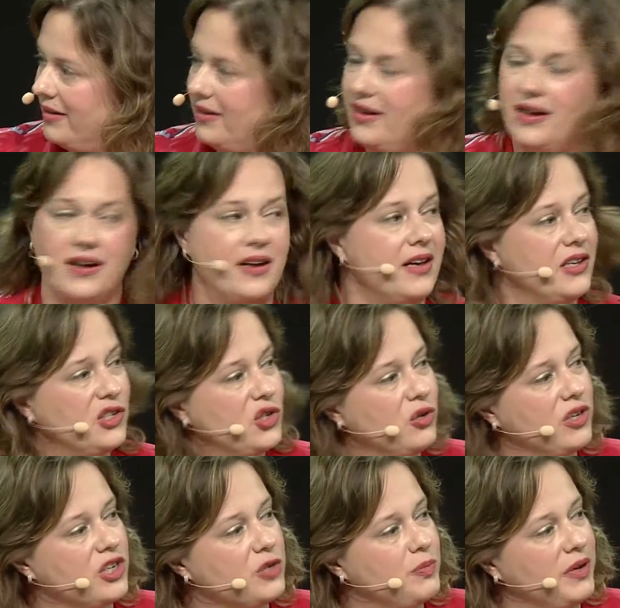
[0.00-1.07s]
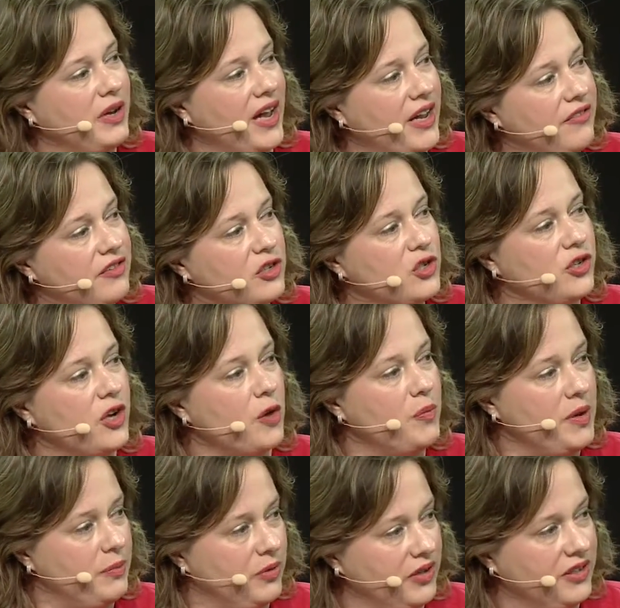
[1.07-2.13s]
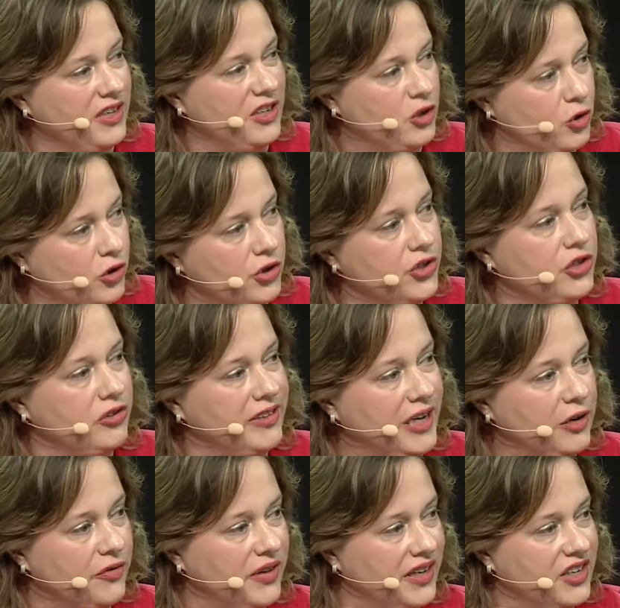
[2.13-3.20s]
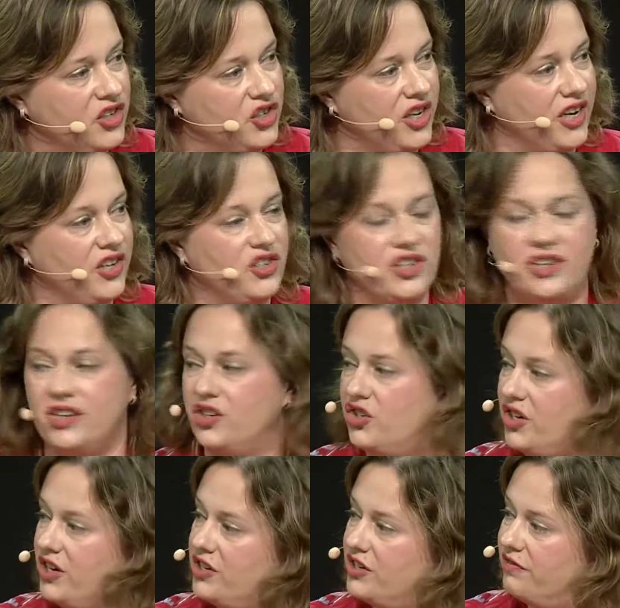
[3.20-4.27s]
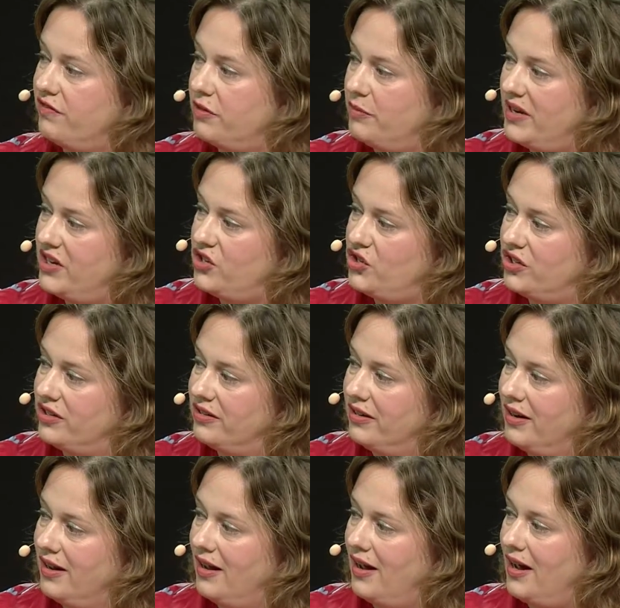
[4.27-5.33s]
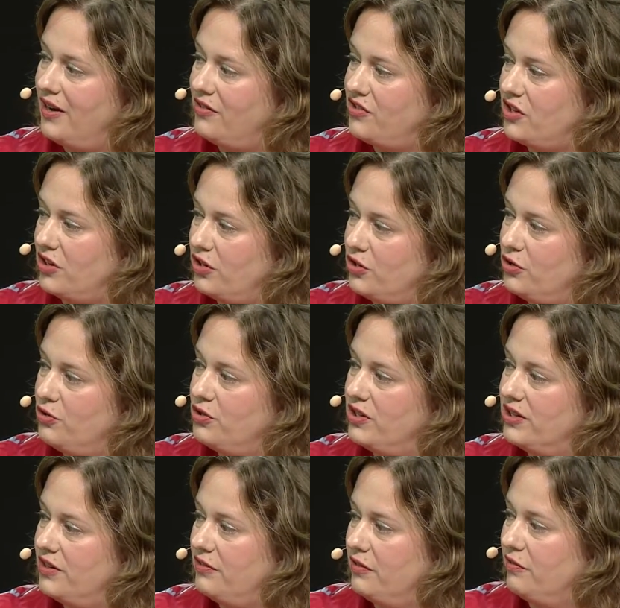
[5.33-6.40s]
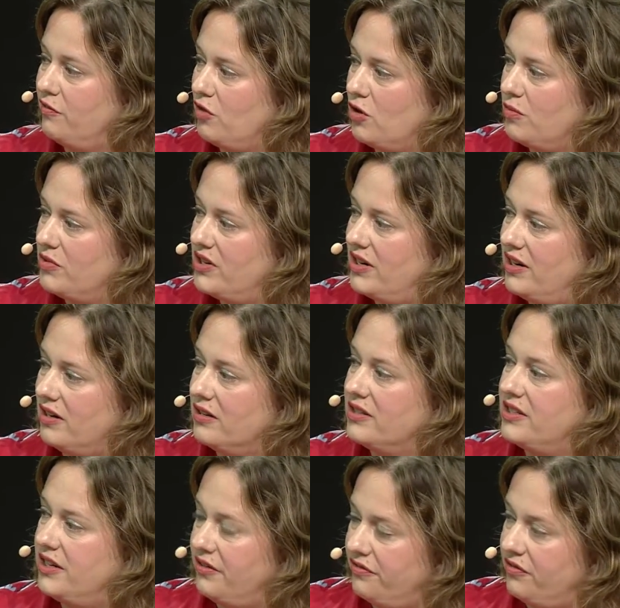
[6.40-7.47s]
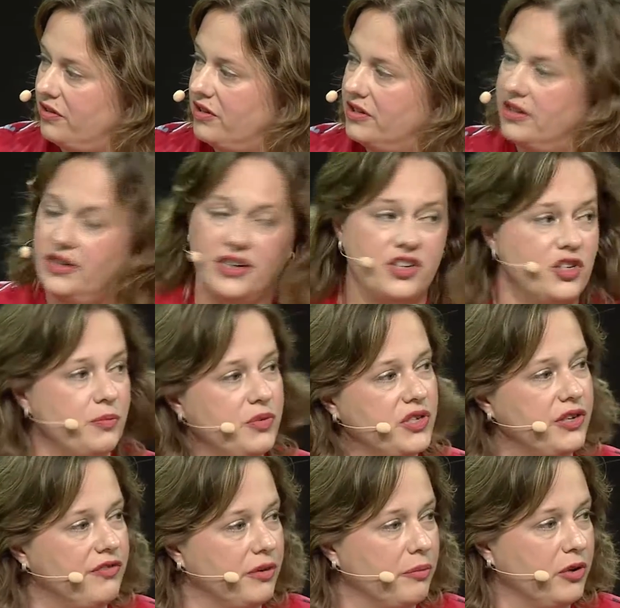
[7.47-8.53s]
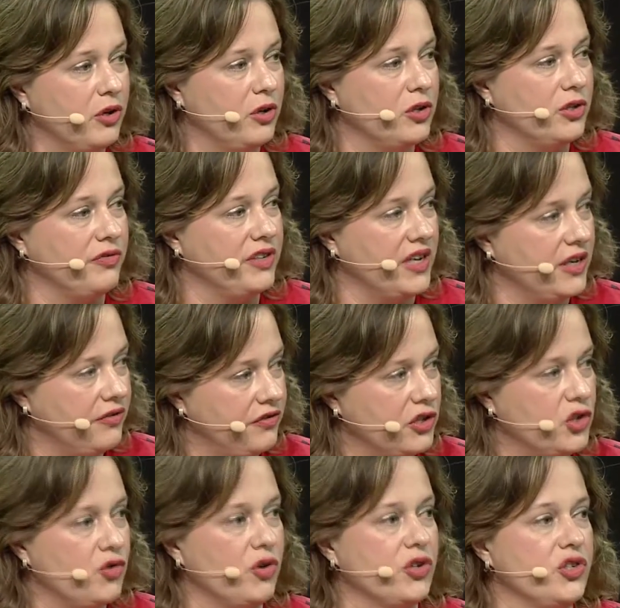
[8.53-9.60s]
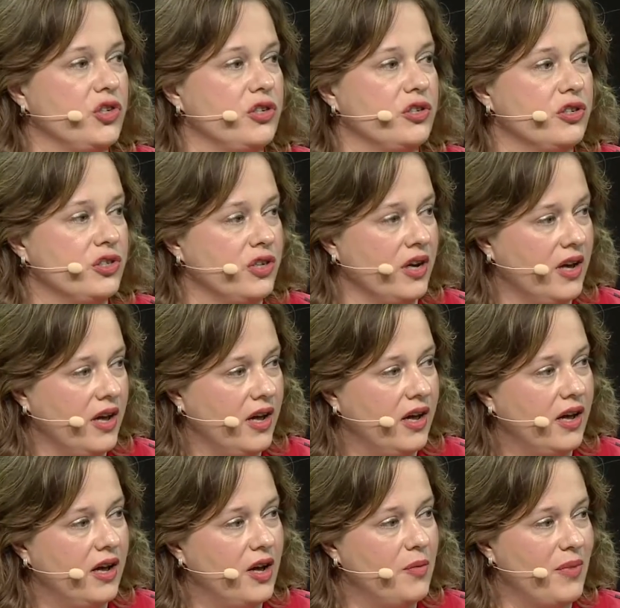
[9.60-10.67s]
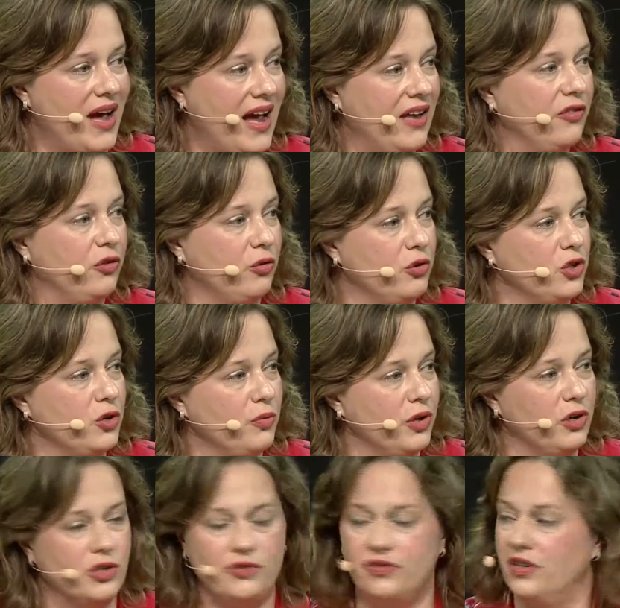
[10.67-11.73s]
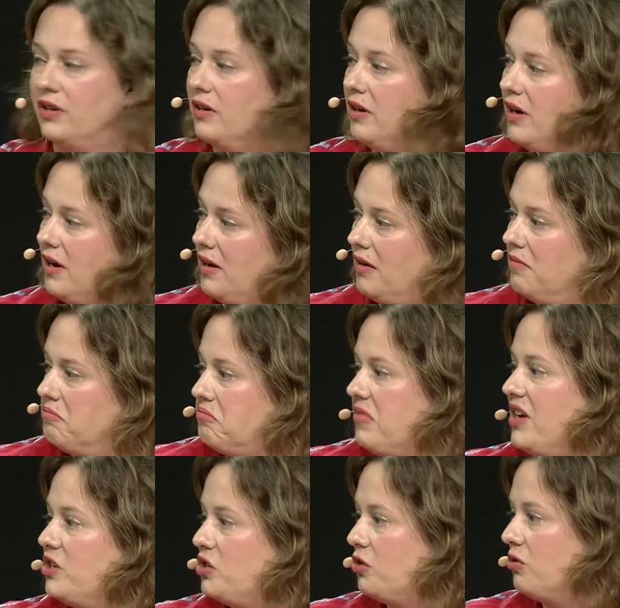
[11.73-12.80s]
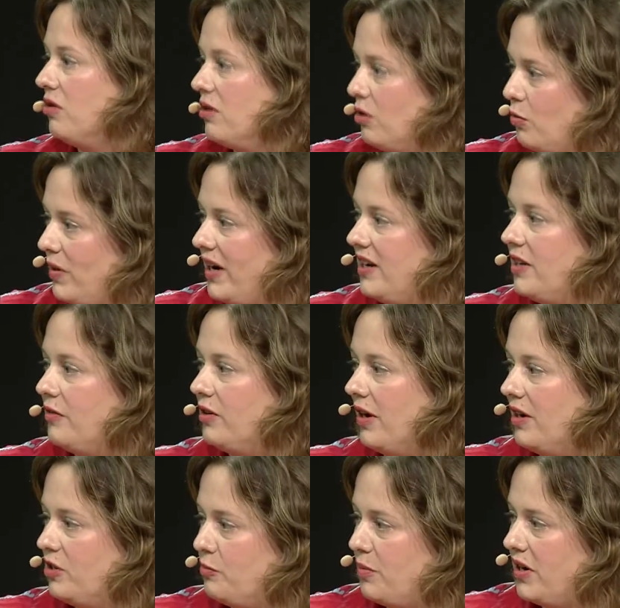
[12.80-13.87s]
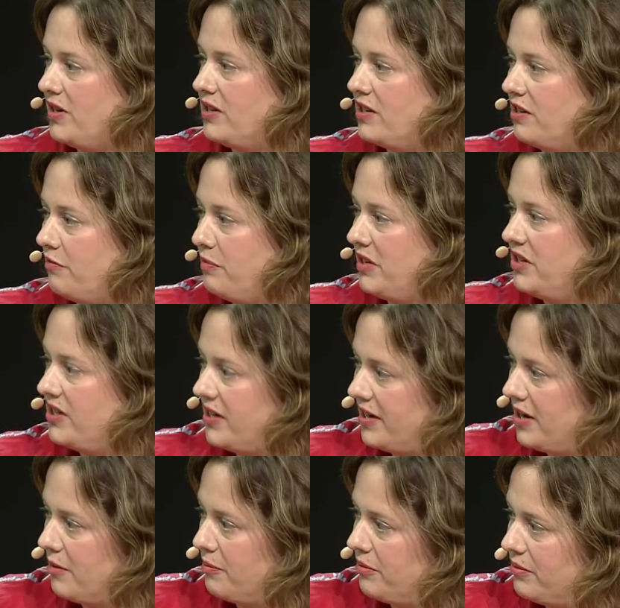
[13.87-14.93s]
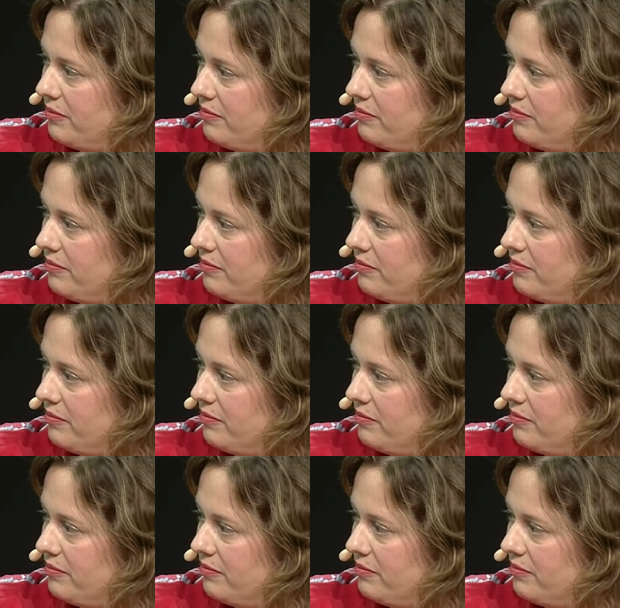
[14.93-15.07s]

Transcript: Yeah, and so there's behaviors on how people indeed culturally already change and exchange information, and have started using different forms that are different in Asia Pacific because of the infrastructures, and also because of the historical way that enterprises have been set up.